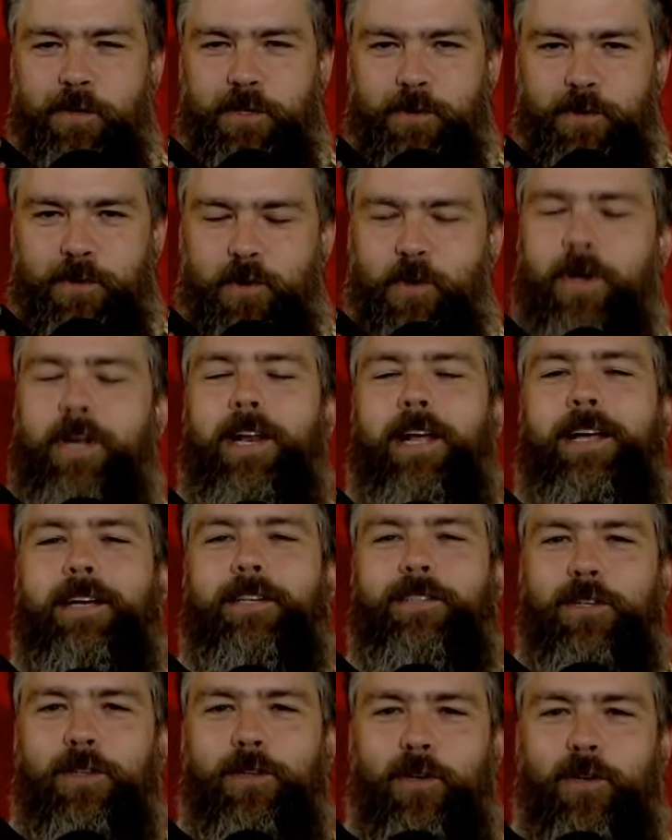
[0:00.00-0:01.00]
which was great. I
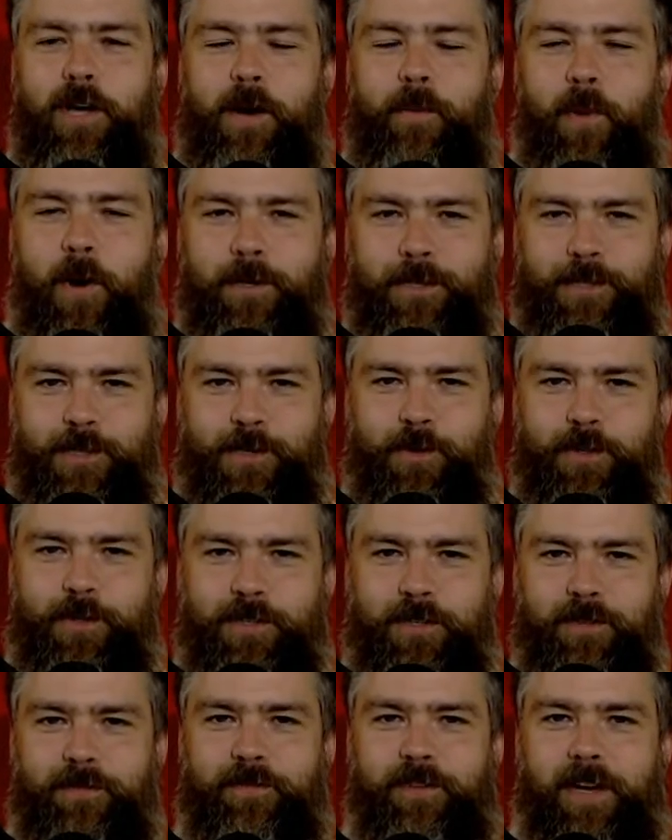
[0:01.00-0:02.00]
got to look up all sorts
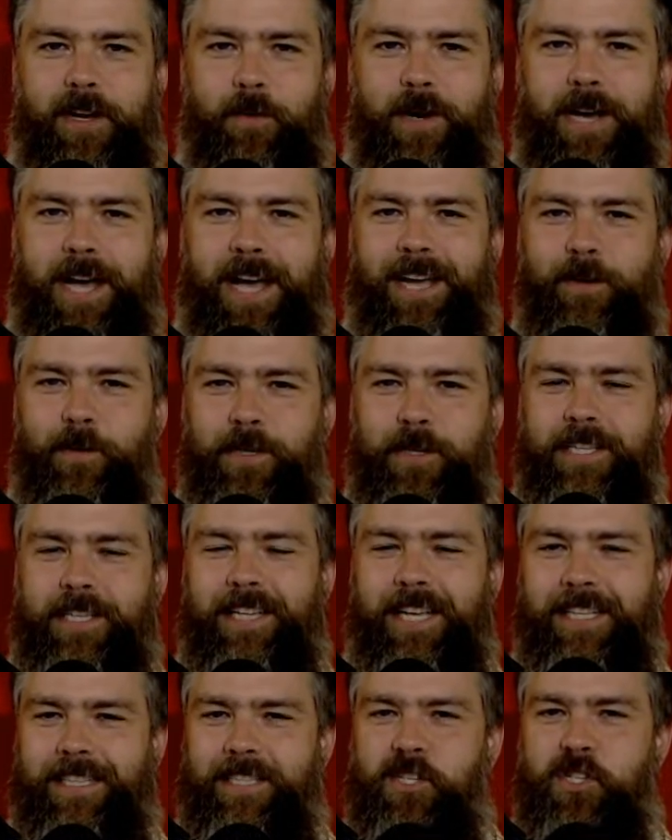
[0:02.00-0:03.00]
of, I really
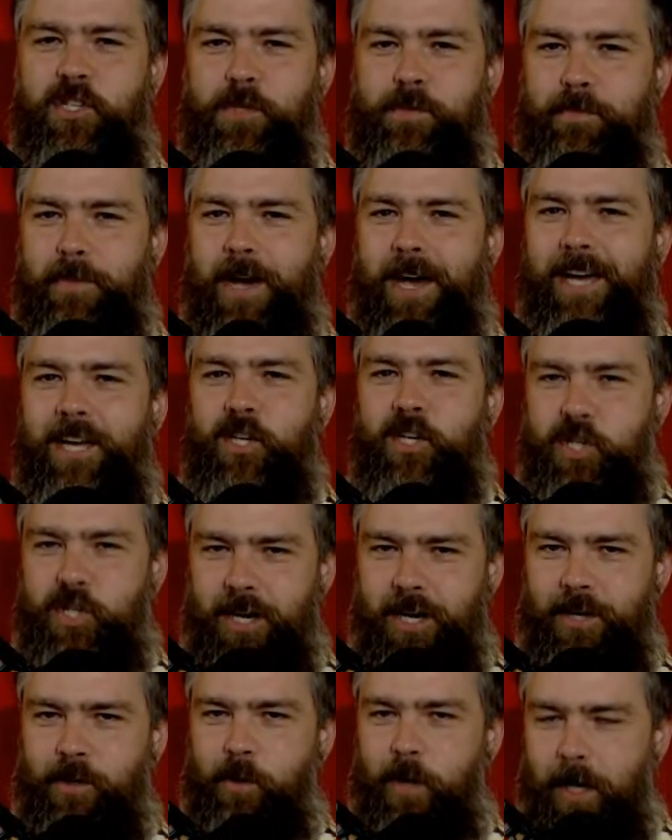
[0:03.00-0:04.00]
like the spy
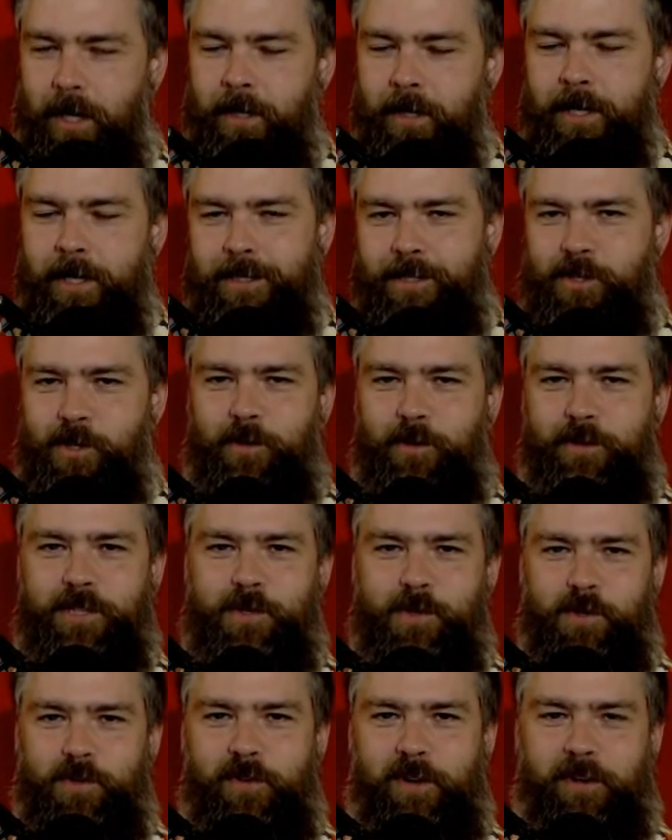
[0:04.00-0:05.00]
genre, so
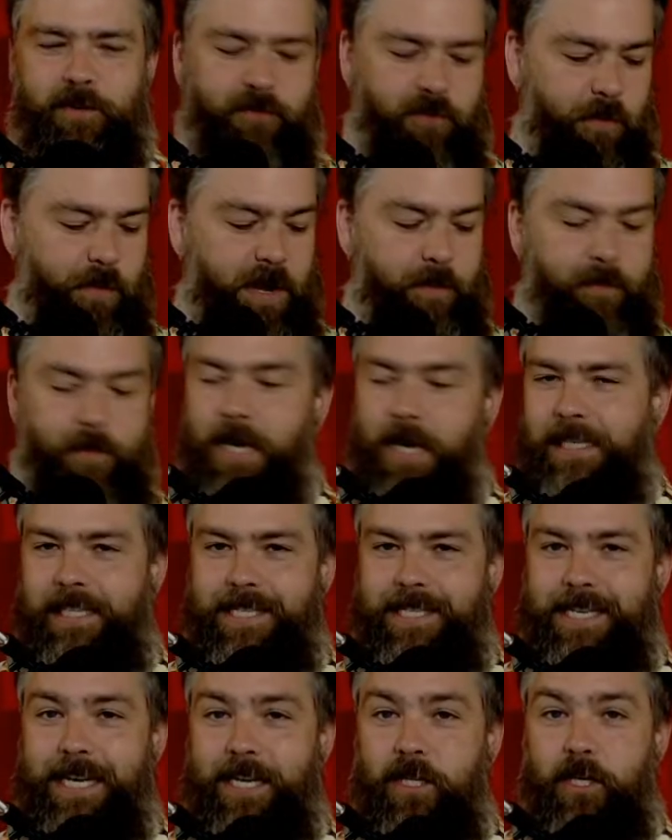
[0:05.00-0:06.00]
this was fun for me. But
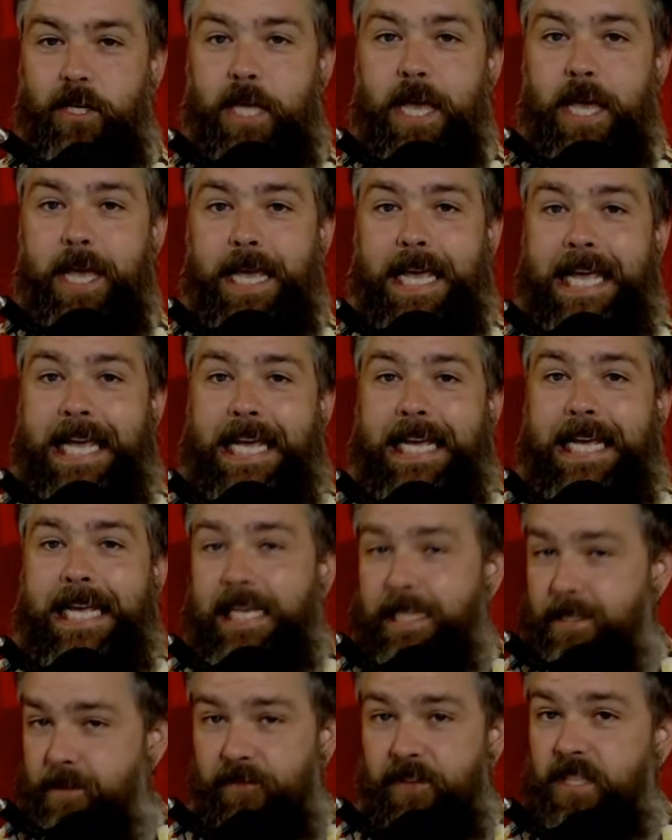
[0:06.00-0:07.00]
let's take a look
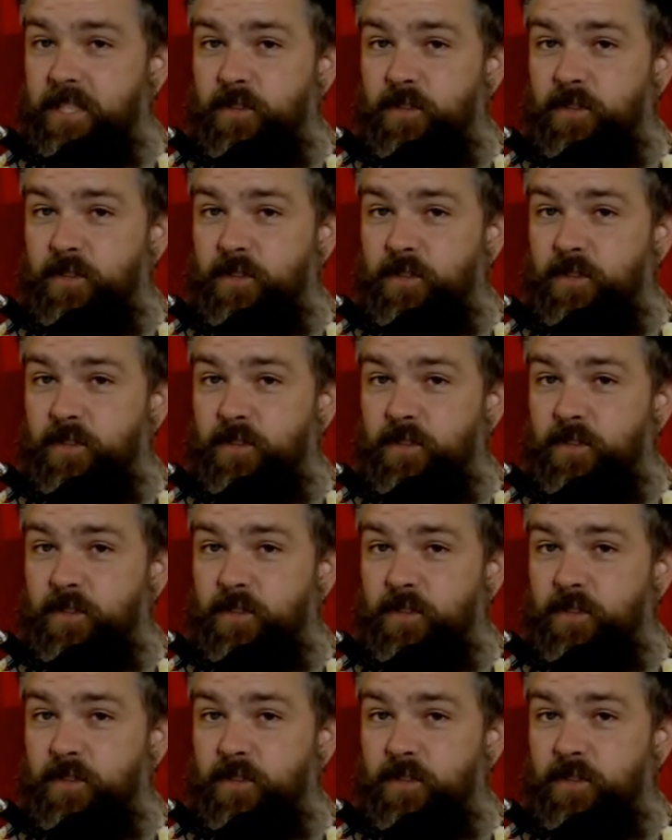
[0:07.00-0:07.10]
if